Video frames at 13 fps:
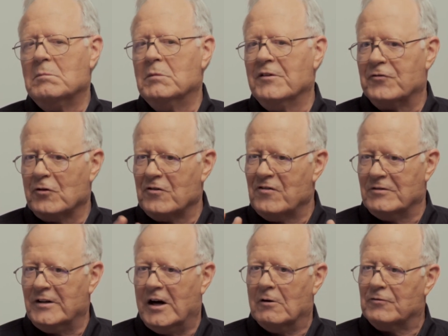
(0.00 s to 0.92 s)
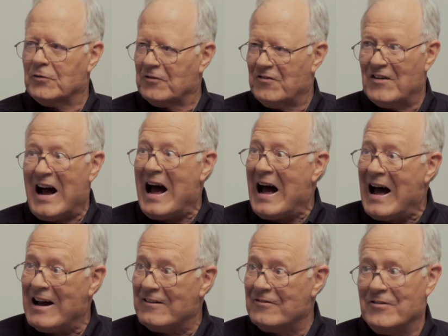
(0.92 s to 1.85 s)
But for you know, for
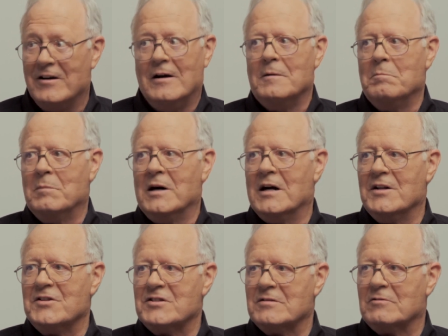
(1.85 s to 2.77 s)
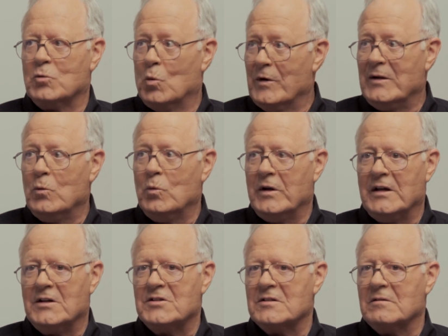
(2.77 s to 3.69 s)
five months, 20
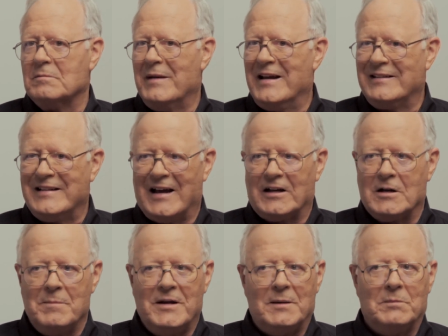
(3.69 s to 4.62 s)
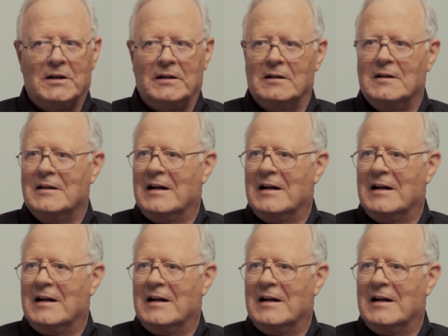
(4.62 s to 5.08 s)
weeks, make that commitment.